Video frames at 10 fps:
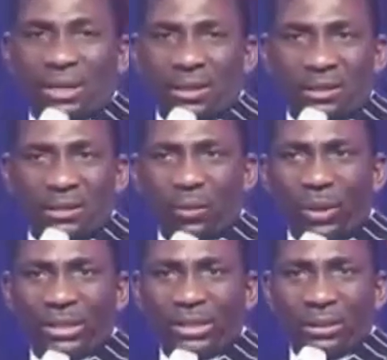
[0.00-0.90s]
done,
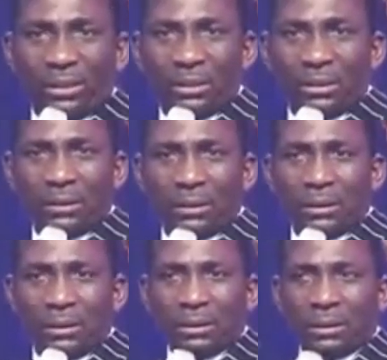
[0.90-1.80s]
well done.
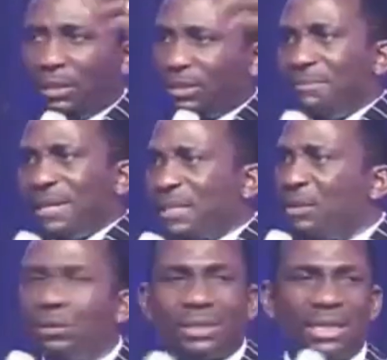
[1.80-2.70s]
Doesn't matter
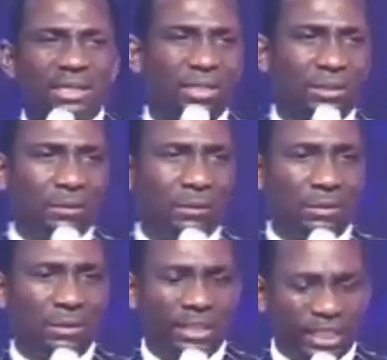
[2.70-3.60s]
who thanks you,
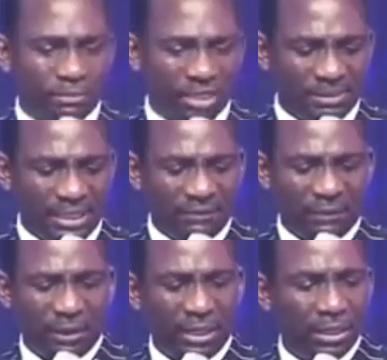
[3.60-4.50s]
it must be
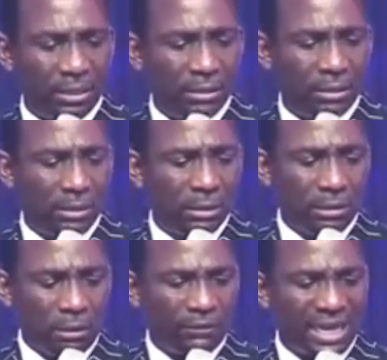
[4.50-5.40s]
devoid
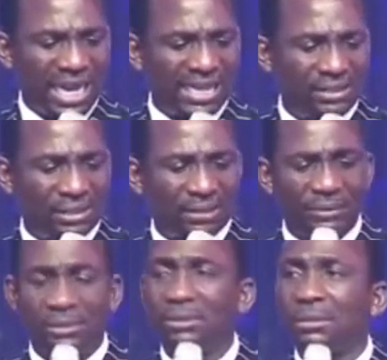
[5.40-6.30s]
of eye
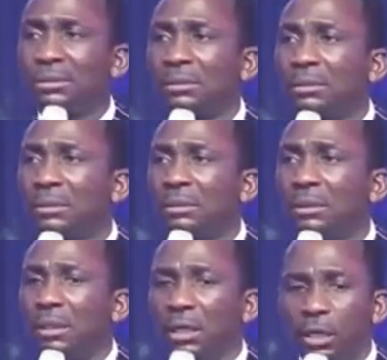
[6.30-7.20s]
service.
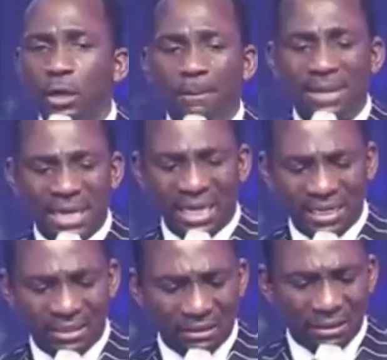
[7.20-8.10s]
Number
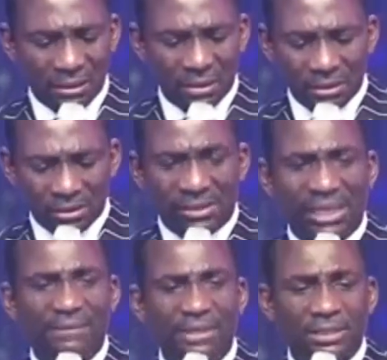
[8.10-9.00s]
nine,
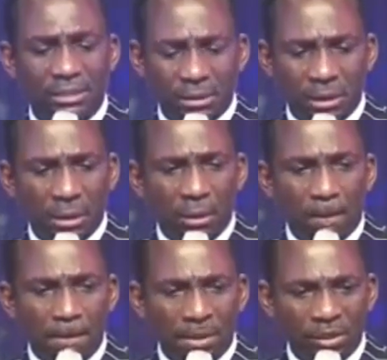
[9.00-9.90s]
service
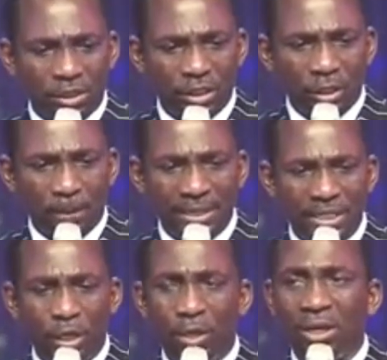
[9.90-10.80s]
must be
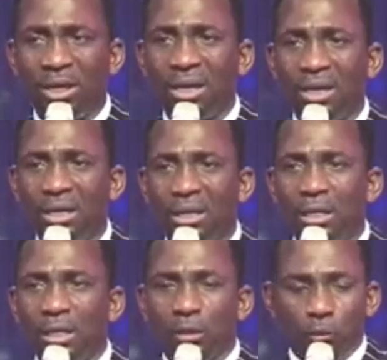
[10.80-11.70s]
done
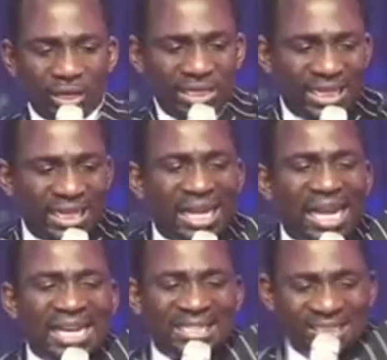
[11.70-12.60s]
with the
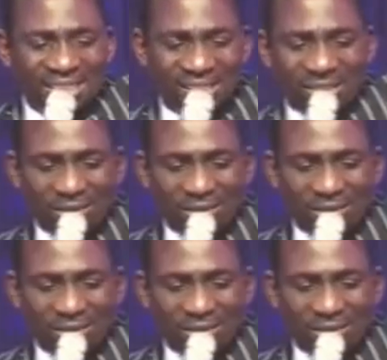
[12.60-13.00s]
end